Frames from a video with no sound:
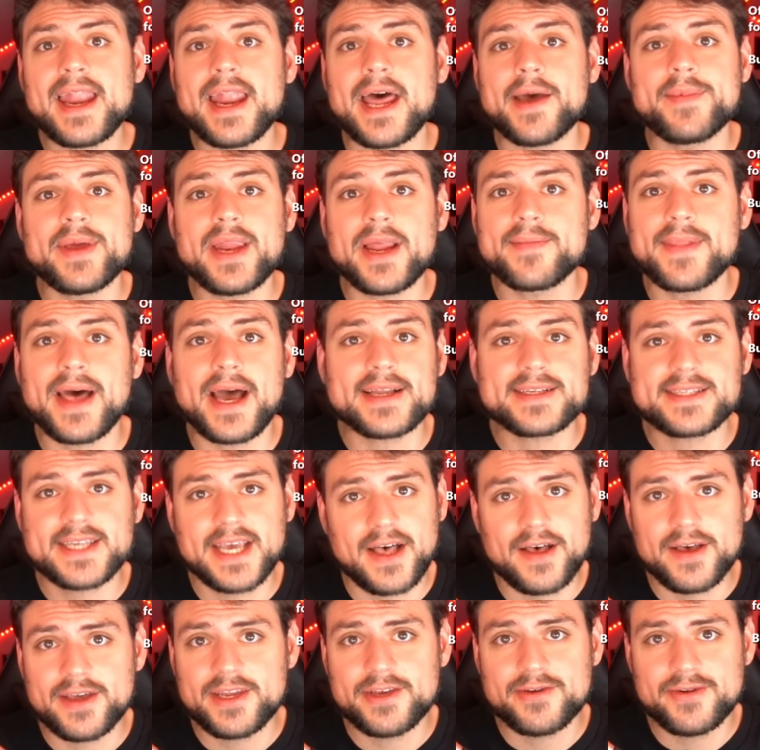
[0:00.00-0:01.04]
I mean, I'm not
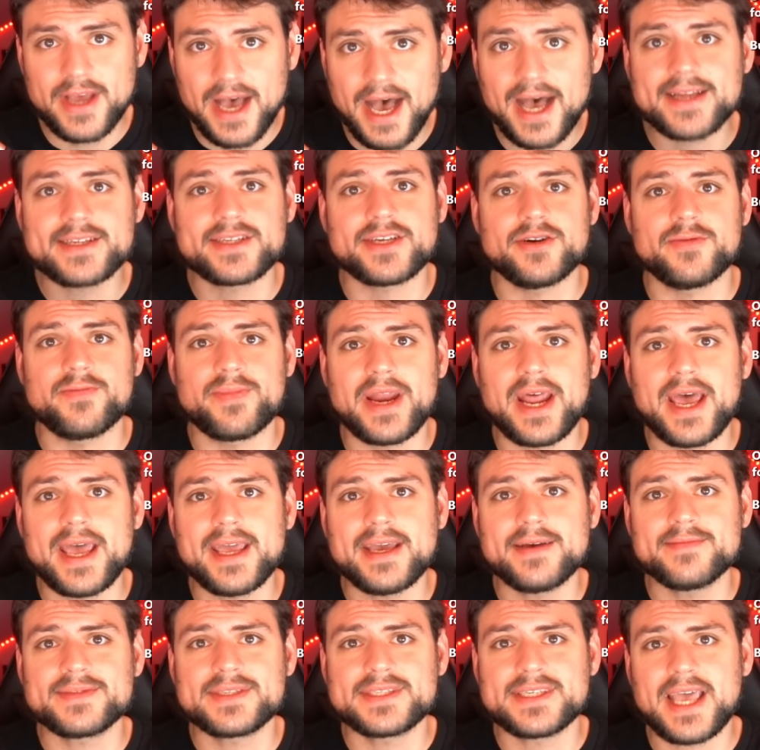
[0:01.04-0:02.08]
telling you not to, but I
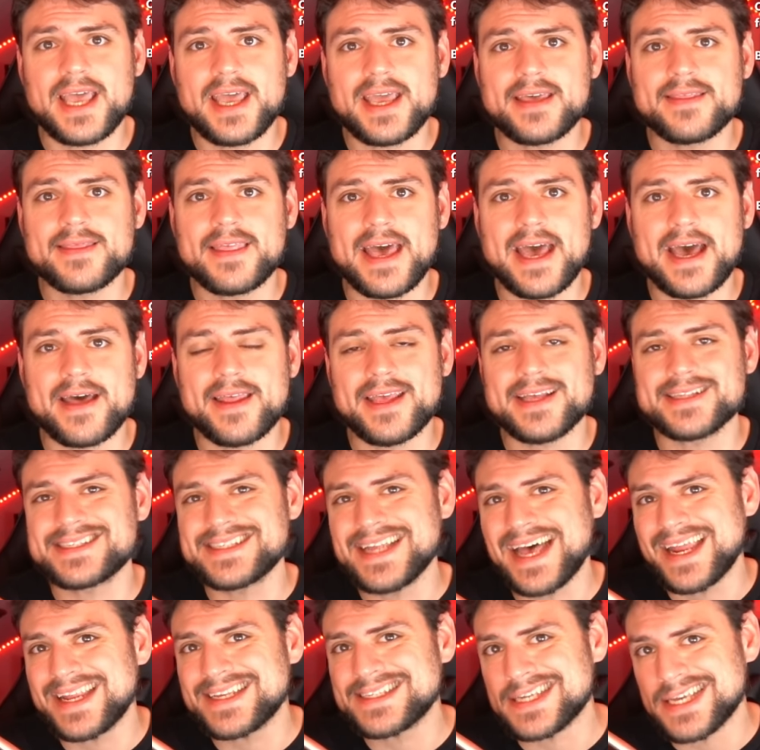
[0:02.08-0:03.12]
am saying that it's
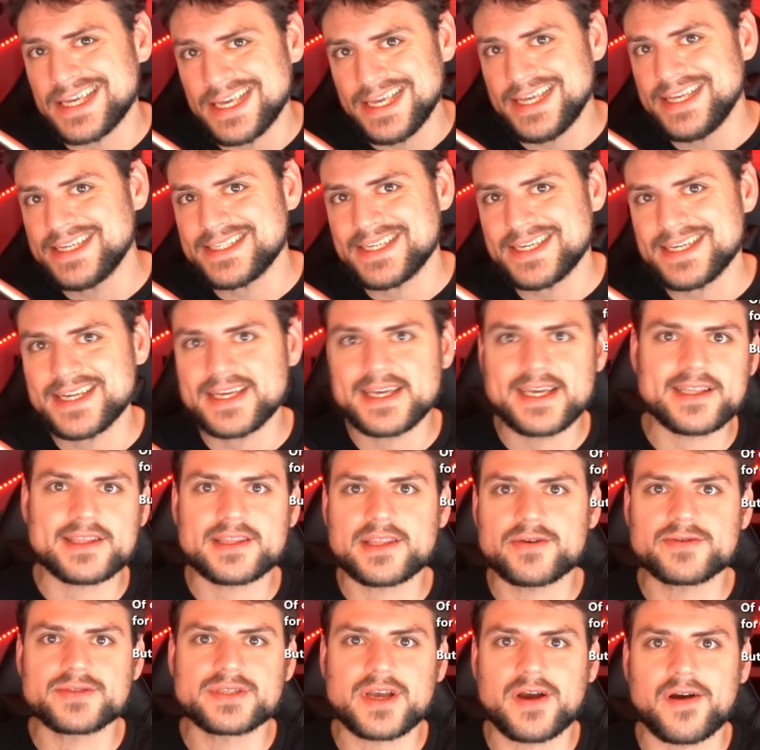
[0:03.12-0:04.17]
not as easy to get
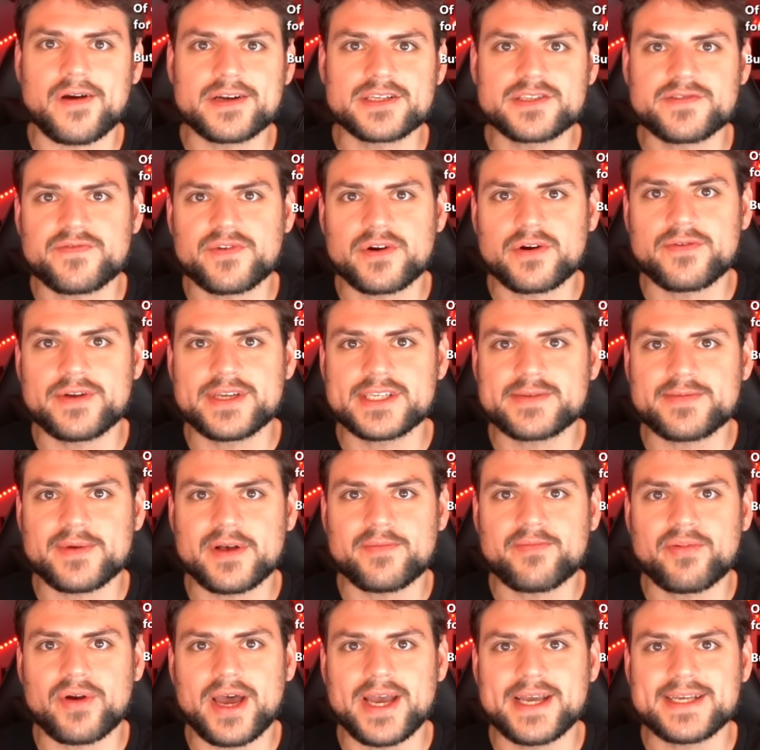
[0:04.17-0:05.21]
those cards for a reasonable
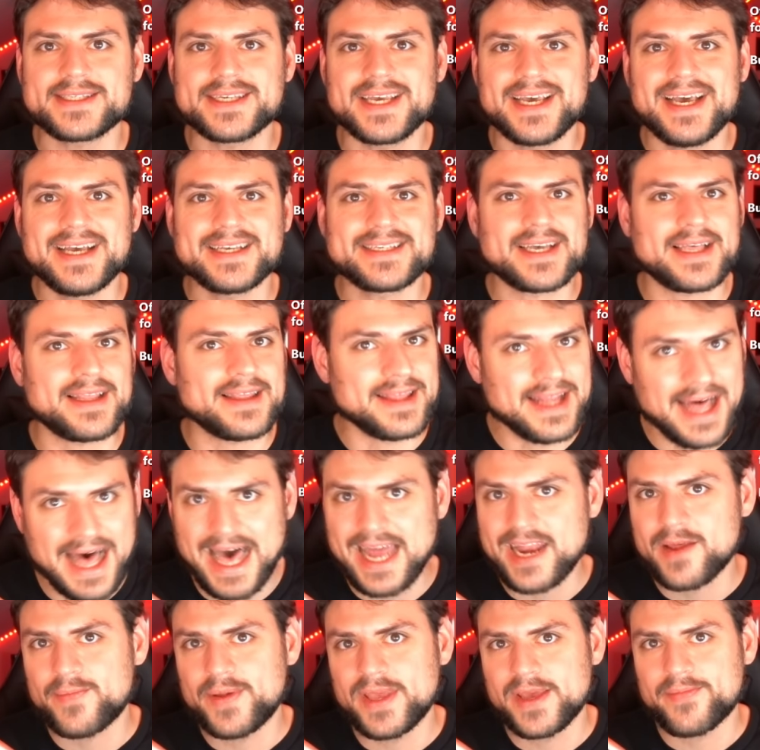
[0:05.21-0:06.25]
price as a lot
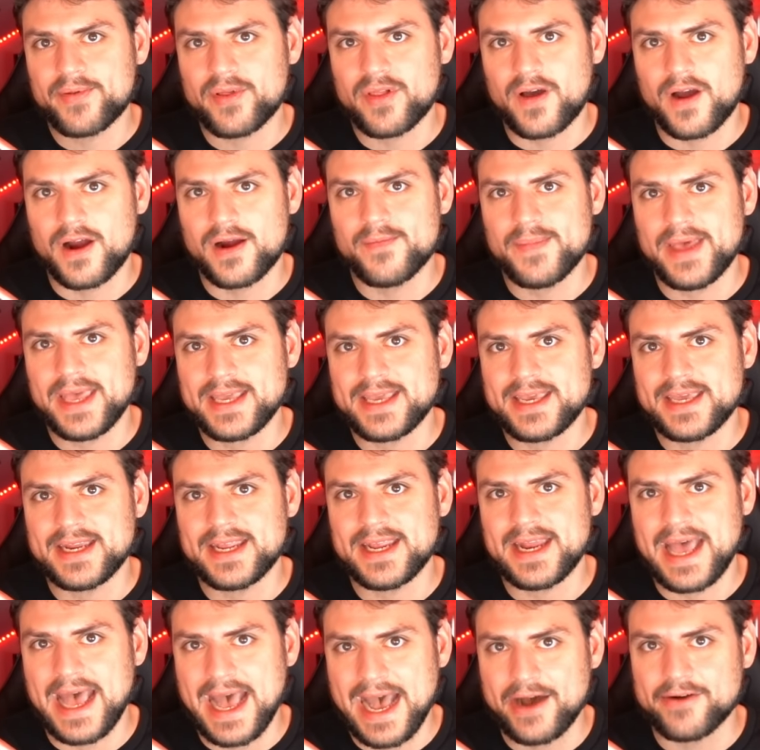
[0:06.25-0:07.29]
of people are making
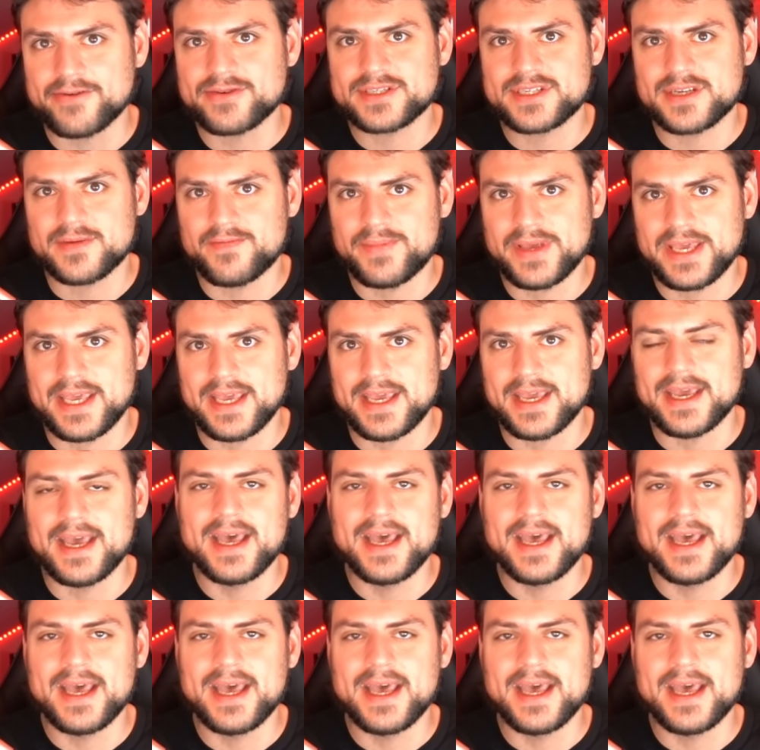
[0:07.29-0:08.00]
it out to be.